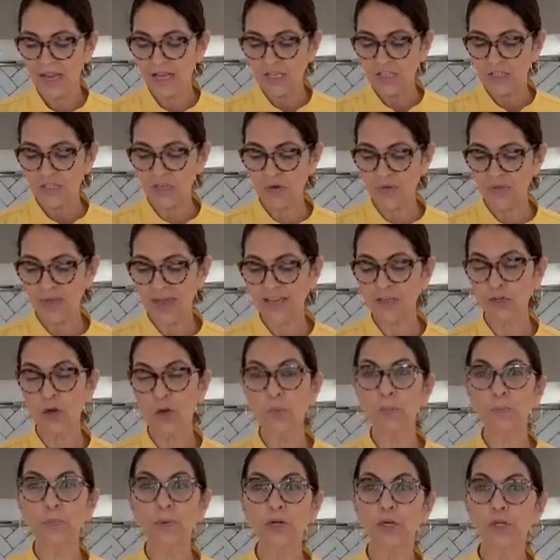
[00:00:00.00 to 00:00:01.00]
so they
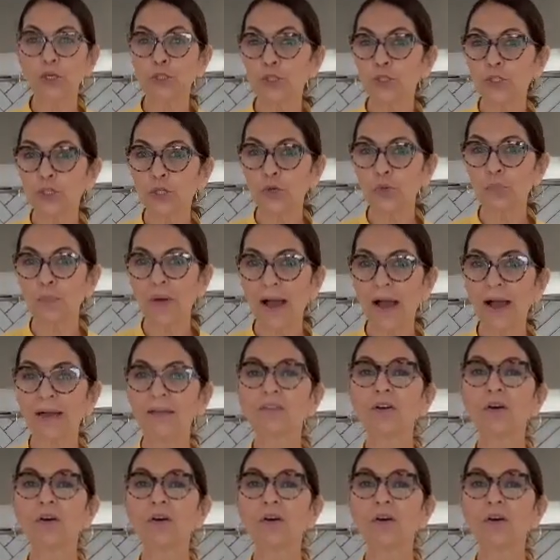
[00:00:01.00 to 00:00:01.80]
don't burn too bad.